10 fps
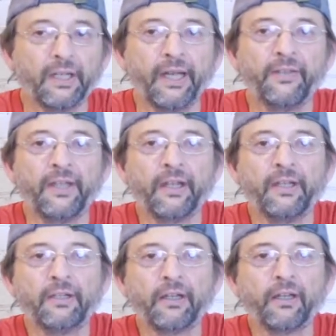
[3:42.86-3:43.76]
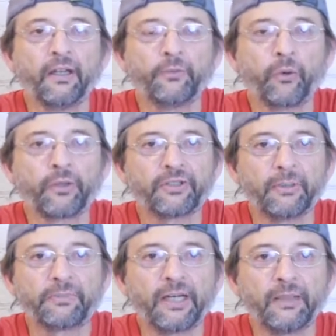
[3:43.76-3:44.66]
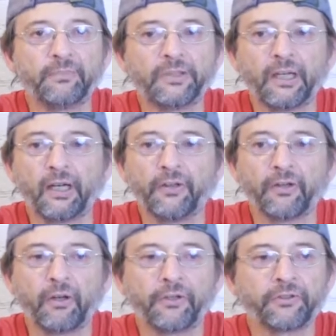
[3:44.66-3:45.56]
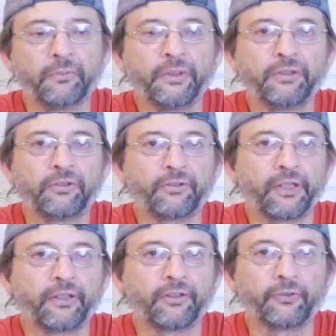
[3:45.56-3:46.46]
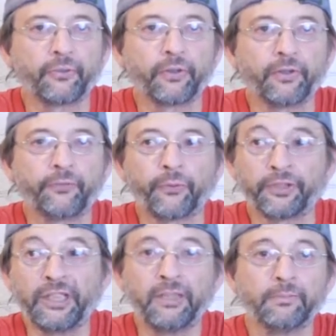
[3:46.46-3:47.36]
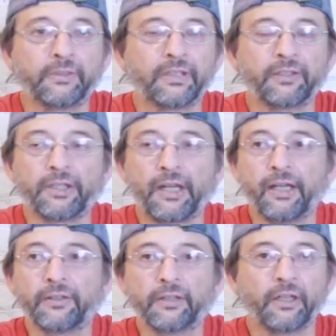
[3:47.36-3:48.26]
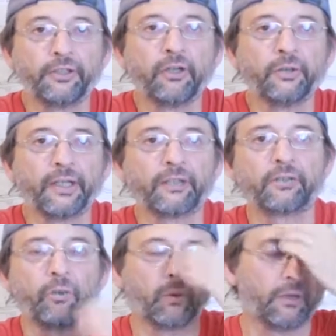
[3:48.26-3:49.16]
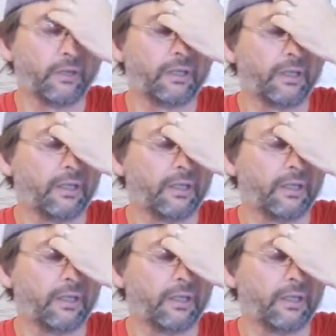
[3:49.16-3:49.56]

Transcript: And then, of course, sometimes there'll also be stringers for teams, such as Yonex or